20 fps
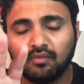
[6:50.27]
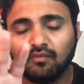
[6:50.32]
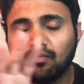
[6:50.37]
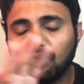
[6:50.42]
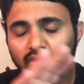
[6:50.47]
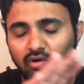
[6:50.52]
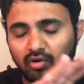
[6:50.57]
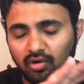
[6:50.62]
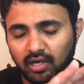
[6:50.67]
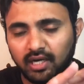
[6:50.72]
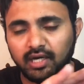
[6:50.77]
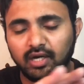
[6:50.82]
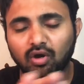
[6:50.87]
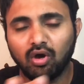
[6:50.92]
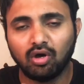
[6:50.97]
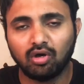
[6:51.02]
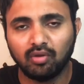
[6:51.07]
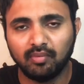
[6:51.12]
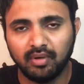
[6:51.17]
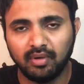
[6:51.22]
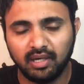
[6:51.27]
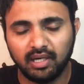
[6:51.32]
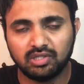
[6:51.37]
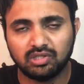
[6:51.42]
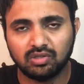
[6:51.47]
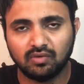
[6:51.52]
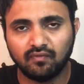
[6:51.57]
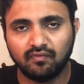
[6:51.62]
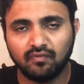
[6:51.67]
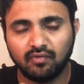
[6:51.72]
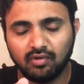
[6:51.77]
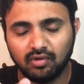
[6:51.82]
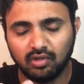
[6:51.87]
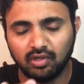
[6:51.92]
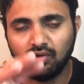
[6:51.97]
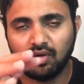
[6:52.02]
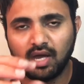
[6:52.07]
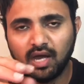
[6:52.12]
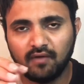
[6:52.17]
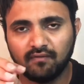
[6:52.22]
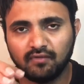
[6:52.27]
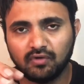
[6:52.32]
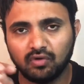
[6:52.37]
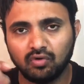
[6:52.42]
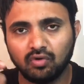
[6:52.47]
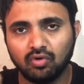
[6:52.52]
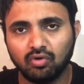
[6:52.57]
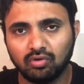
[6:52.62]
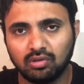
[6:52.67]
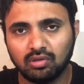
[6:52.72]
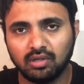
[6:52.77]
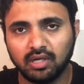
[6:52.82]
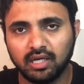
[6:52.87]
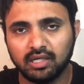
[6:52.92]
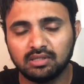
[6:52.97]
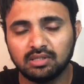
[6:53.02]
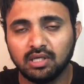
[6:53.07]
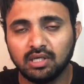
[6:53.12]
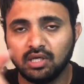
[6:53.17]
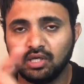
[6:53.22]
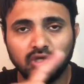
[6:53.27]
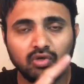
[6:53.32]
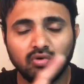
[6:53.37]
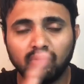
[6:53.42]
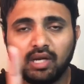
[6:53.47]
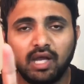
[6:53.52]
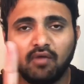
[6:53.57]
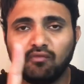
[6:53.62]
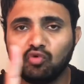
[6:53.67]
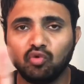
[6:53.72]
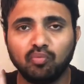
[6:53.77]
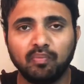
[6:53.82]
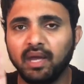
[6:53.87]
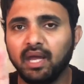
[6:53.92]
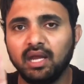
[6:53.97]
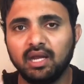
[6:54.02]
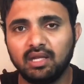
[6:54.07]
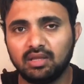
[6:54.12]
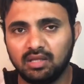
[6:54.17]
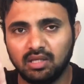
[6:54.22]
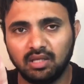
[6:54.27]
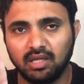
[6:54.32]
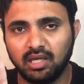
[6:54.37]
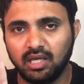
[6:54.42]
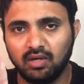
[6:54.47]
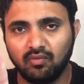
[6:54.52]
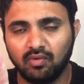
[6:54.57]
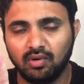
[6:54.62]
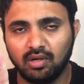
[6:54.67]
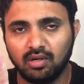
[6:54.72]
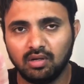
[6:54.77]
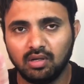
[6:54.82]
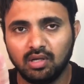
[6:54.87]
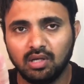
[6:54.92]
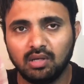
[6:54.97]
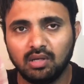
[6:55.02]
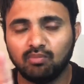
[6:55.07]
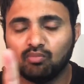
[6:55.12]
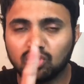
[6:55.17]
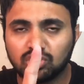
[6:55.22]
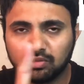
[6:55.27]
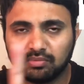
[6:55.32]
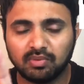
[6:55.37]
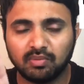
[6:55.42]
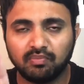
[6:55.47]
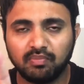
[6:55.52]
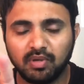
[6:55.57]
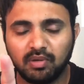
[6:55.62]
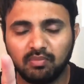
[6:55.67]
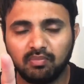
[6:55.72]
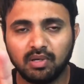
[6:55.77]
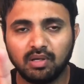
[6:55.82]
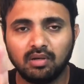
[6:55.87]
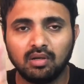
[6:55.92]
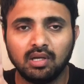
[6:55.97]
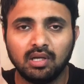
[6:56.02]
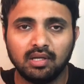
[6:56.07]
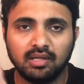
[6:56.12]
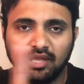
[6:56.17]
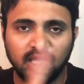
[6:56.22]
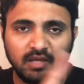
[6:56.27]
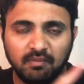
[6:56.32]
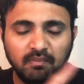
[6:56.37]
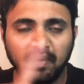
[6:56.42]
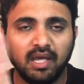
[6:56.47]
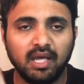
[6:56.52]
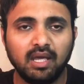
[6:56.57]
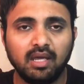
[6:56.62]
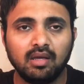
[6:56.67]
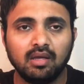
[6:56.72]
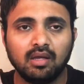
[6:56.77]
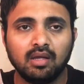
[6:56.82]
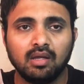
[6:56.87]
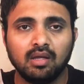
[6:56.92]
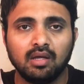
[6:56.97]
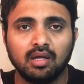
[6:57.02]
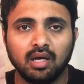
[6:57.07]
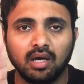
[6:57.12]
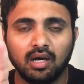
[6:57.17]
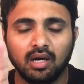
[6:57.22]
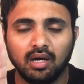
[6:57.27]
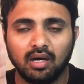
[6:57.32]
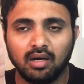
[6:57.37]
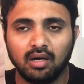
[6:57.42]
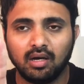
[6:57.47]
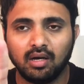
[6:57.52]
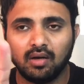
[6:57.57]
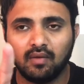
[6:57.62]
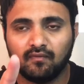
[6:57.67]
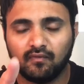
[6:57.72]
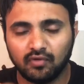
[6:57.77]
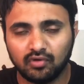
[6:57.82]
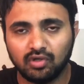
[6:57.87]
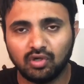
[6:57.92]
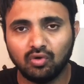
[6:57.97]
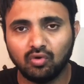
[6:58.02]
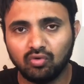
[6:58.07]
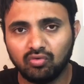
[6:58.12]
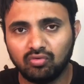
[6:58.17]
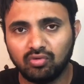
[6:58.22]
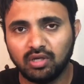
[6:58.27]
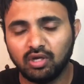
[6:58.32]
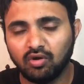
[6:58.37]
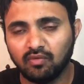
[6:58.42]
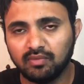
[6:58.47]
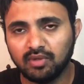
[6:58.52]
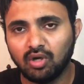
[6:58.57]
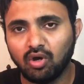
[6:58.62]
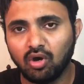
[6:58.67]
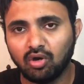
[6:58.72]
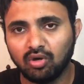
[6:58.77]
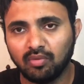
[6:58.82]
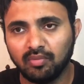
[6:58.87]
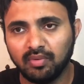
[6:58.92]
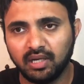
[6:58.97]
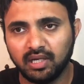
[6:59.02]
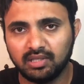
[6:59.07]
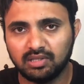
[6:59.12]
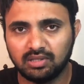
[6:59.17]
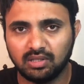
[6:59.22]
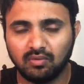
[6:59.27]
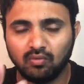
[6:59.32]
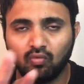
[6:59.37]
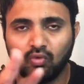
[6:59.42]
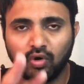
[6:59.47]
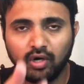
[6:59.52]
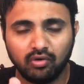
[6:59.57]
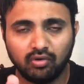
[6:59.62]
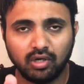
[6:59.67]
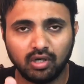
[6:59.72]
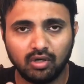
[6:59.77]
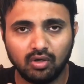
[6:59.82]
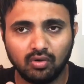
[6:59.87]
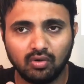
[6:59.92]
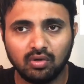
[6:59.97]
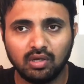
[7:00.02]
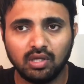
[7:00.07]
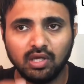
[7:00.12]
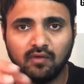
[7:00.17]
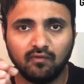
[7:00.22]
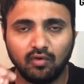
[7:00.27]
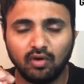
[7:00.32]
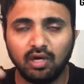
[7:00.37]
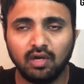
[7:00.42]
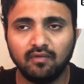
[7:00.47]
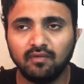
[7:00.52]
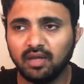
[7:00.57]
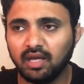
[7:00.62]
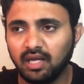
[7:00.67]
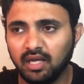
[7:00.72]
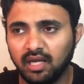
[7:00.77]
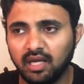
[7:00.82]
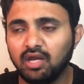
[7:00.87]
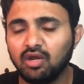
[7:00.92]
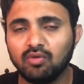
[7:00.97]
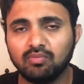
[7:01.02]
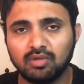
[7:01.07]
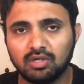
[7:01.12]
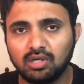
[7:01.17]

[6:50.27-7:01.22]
or any documentation for you have to do notarized, you don't have to pay anything anywhere. Most of the people, they pay for the notary of the documentation. What you can do, if you're living in any of the